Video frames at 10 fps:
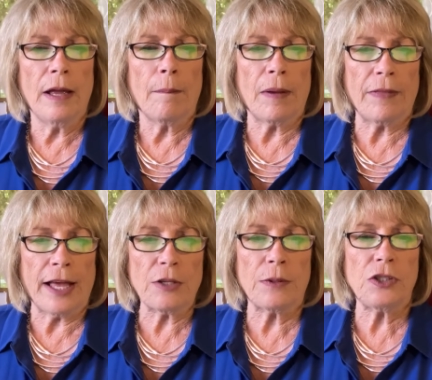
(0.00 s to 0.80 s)
but
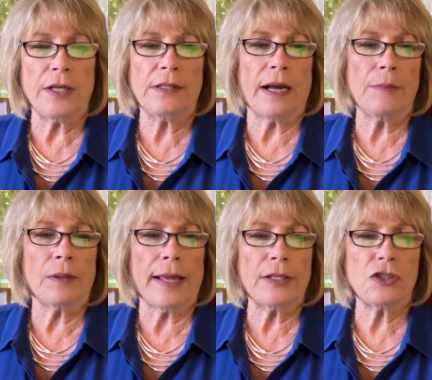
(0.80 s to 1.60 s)
that's what she had come to
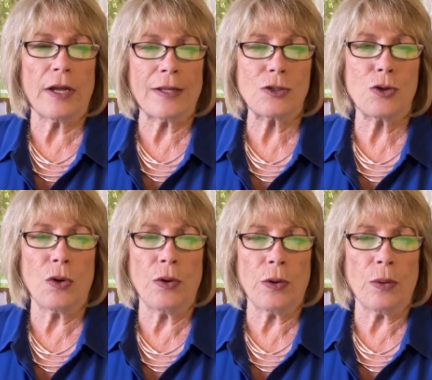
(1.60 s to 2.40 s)
Last Chance to
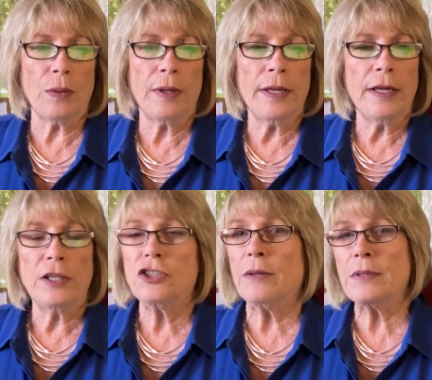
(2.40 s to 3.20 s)
do.
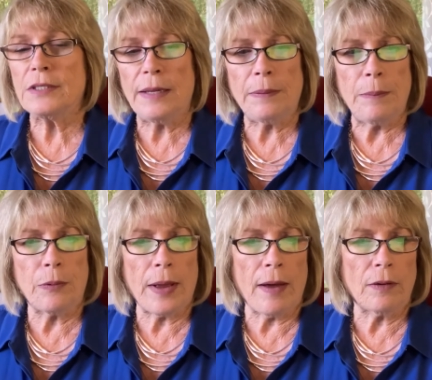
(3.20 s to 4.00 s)
She was deeply
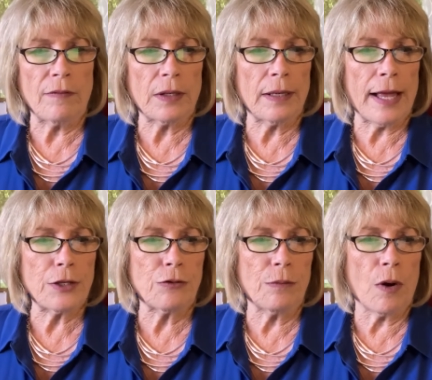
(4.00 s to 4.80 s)
proud of the
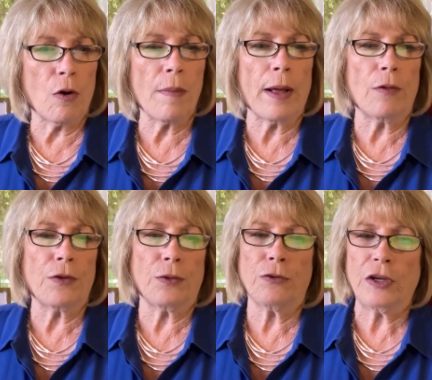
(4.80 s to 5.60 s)
classroom home health
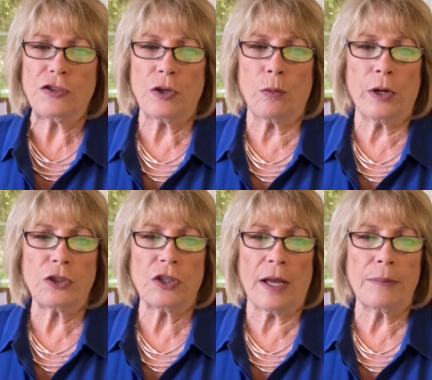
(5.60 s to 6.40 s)
and nutrition
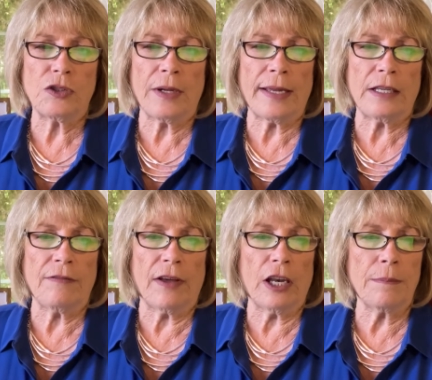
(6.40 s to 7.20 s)
workshops she had
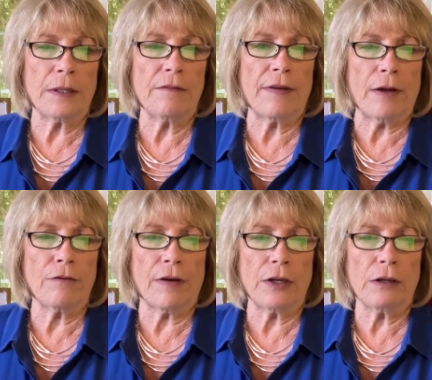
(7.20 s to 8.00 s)
developed and found
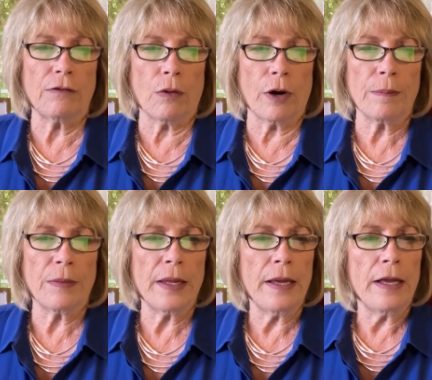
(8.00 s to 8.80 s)
funding for.
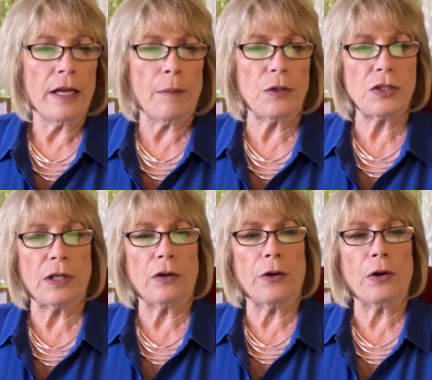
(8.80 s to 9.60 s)
It was
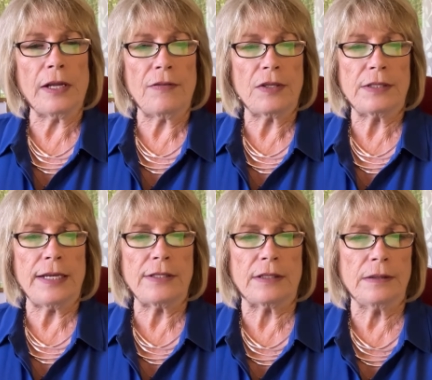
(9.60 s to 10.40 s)
still early in the
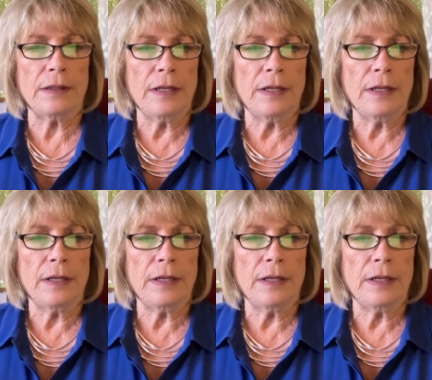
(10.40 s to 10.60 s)
season,